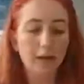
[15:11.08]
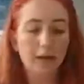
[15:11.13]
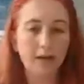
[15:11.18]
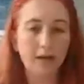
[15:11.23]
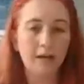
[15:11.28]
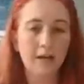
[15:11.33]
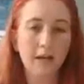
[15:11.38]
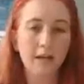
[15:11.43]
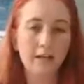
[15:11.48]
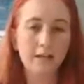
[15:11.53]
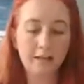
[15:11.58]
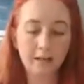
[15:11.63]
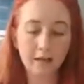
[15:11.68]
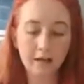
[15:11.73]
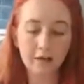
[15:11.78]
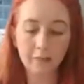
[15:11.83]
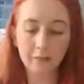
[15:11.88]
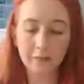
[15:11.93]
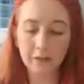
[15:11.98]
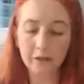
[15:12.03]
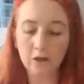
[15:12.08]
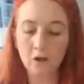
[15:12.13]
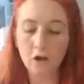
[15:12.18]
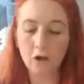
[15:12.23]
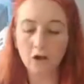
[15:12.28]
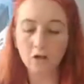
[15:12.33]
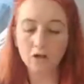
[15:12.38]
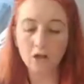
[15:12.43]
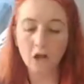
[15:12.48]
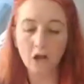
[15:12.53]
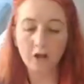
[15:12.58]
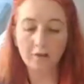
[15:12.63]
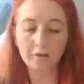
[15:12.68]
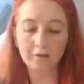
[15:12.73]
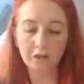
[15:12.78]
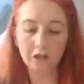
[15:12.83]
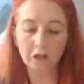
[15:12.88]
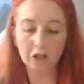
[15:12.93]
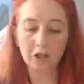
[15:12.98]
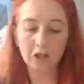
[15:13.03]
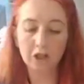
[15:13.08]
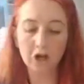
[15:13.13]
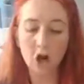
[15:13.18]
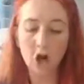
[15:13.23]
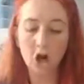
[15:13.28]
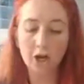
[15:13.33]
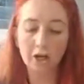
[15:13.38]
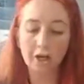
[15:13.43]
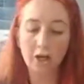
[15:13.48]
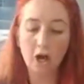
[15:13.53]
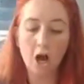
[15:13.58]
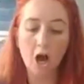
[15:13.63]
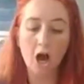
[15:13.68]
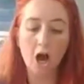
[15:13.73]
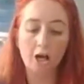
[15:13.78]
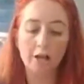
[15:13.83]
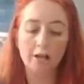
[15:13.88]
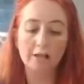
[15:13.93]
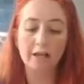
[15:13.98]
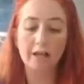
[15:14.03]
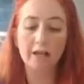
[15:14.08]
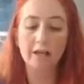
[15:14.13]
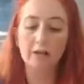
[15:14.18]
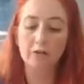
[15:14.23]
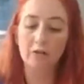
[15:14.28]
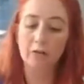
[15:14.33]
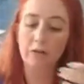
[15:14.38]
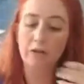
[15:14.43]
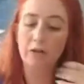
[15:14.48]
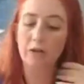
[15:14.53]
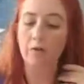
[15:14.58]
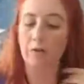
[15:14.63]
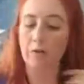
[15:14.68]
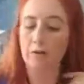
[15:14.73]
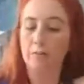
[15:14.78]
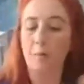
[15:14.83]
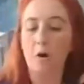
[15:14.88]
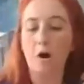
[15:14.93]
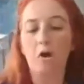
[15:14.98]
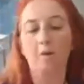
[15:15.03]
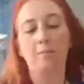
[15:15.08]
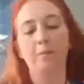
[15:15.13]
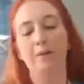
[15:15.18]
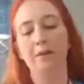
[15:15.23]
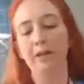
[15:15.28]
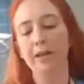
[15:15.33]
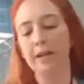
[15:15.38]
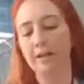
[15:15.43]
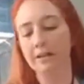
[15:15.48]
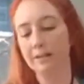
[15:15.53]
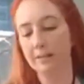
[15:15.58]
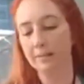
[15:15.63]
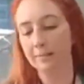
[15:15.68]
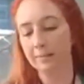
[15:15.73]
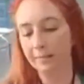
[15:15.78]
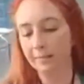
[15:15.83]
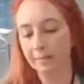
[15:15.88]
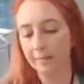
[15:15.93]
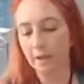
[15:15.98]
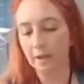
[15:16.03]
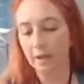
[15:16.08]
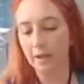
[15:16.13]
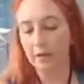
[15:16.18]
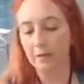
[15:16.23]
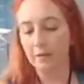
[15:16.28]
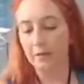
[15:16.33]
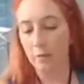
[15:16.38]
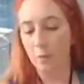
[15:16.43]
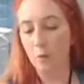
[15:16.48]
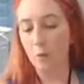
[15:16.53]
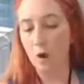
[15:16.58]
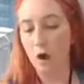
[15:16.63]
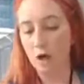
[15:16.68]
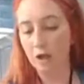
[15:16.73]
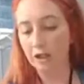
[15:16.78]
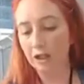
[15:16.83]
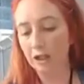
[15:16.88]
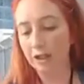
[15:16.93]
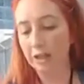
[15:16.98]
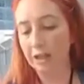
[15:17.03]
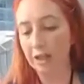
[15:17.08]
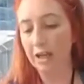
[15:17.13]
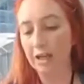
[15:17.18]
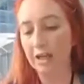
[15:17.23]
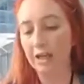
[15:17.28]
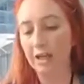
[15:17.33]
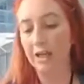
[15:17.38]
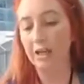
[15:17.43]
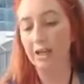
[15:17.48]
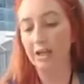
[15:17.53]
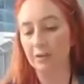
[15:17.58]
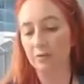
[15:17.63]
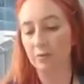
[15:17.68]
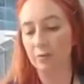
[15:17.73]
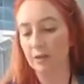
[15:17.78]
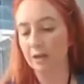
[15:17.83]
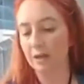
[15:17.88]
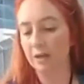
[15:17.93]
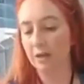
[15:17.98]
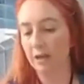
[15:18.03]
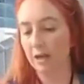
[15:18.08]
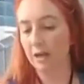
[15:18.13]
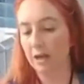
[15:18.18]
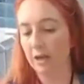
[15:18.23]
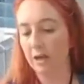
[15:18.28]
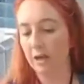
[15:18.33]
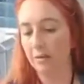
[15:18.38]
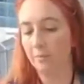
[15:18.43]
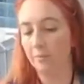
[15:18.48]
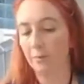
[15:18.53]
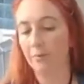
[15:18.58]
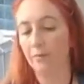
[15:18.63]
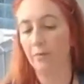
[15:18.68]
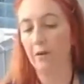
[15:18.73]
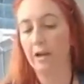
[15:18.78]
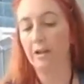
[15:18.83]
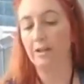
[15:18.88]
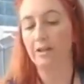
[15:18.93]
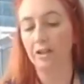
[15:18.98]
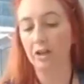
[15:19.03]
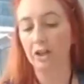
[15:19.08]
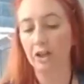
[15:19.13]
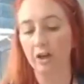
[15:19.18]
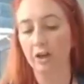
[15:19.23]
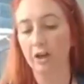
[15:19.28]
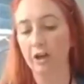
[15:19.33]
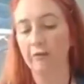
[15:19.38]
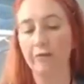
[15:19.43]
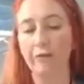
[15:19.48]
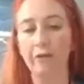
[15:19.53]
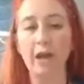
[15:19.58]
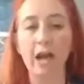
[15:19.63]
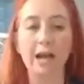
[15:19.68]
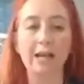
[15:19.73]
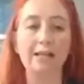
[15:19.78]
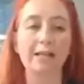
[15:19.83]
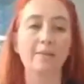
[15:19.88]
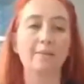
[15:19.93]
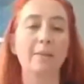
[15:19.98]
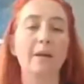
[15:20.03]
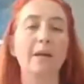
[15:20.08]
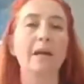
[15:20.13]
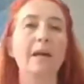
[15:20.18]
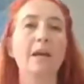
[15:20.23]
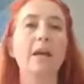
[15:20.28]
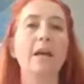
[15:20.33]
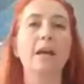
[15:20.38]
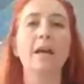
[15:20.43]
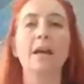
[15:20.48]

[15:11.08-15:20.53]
Next, the government calls Officer Sean Cox. He is with the U S Park Police from Washington. He is with, uh, provides security for the I C P.